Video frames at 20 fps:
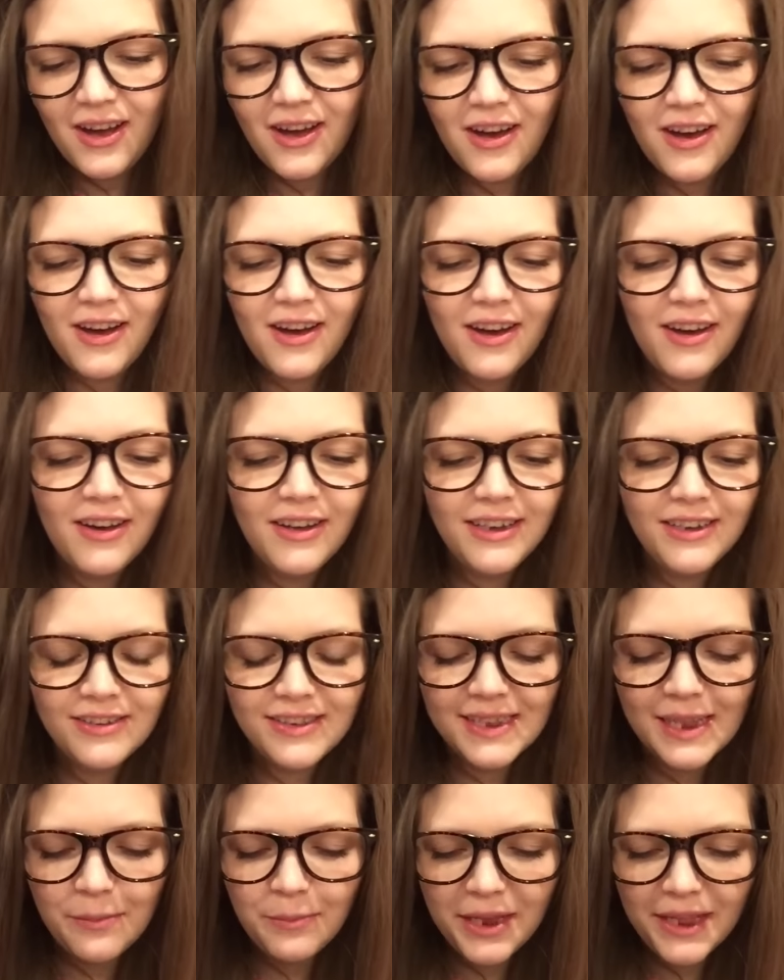Aw, you
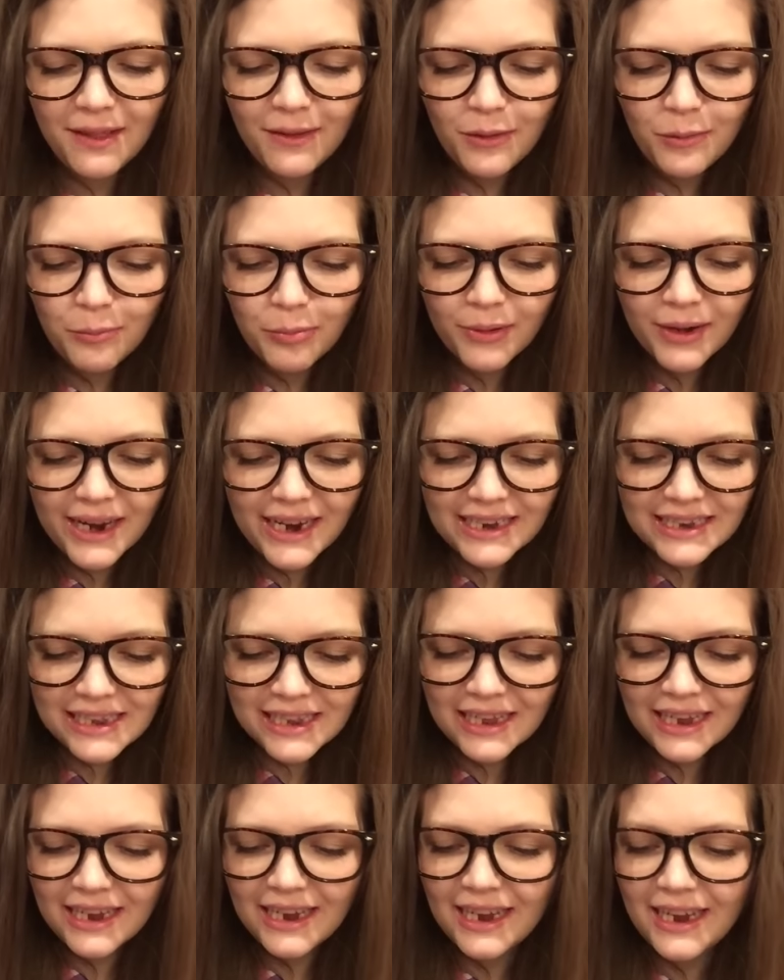sent me a little
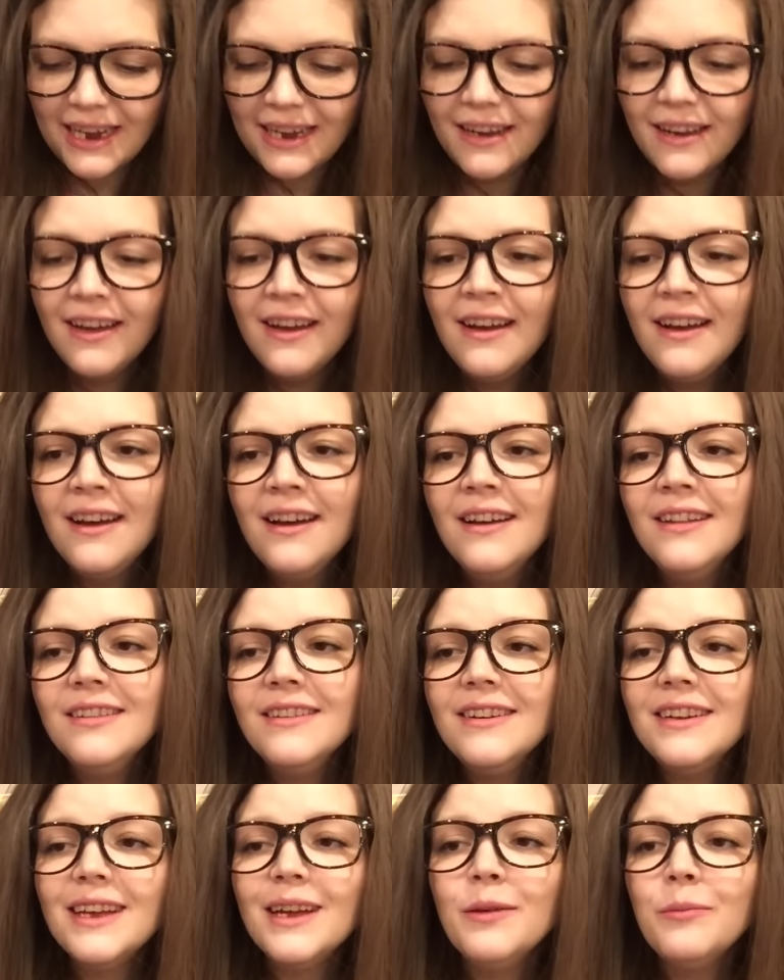bracelet.
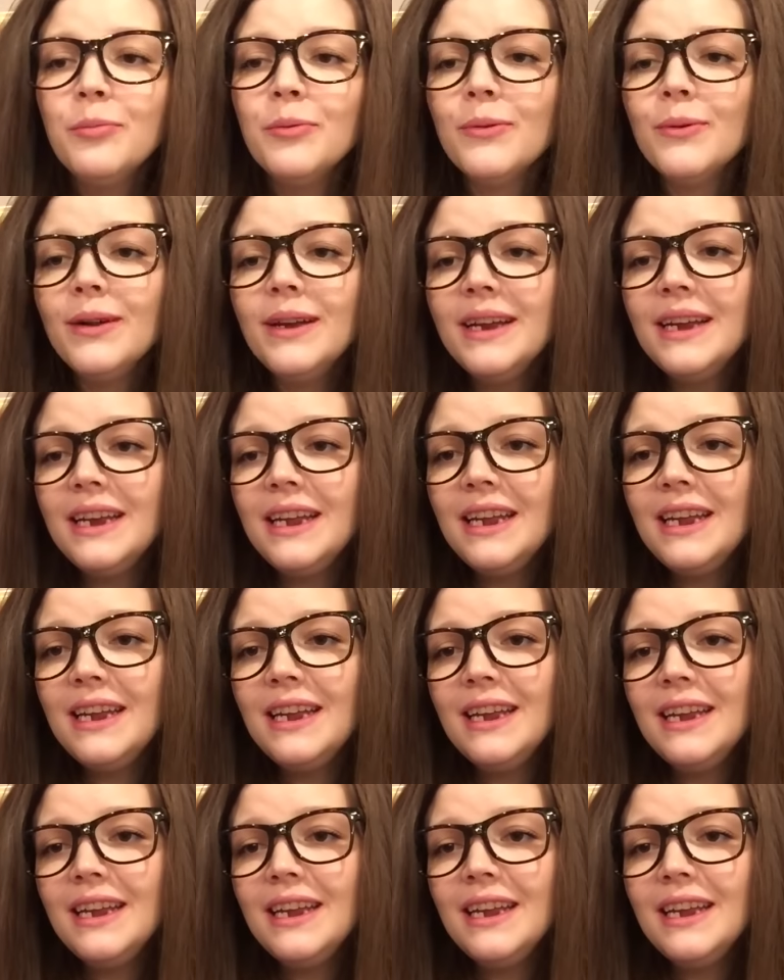Look how pretty.